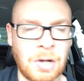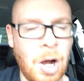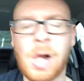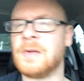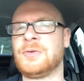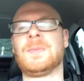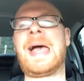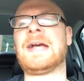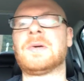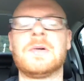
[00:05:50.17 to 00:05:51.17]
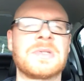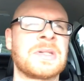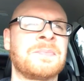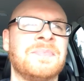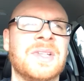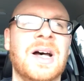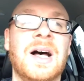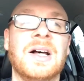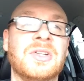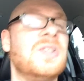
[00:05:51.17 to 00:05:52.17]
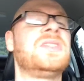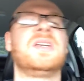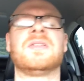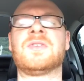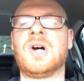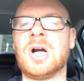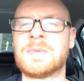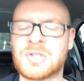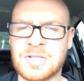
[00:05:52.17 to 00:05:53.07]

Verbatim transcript: all of your macros, uh, good deal of carbs,